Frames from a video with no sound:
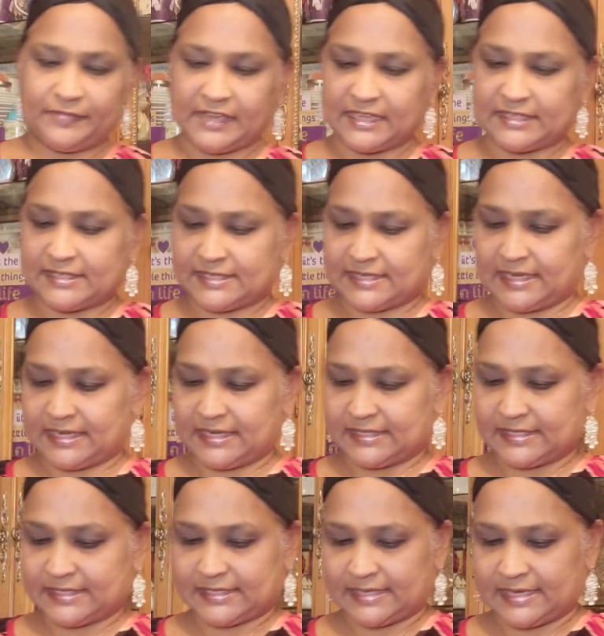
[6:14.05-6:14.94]
that
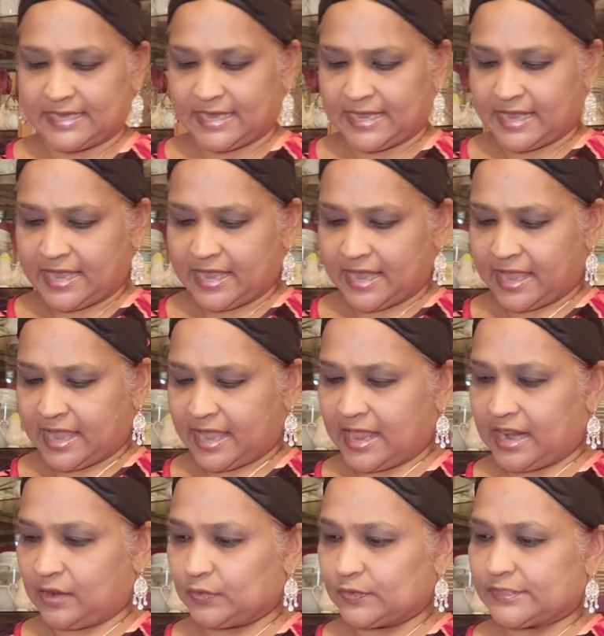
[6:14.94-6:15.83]
says
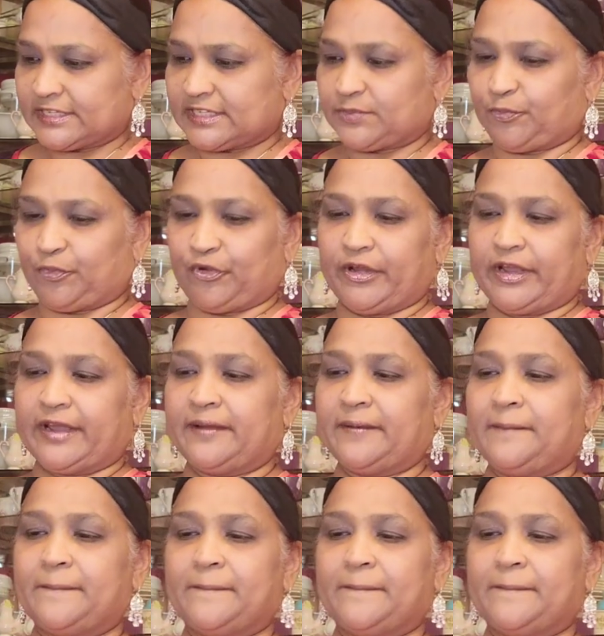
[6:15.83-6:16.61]
hello spring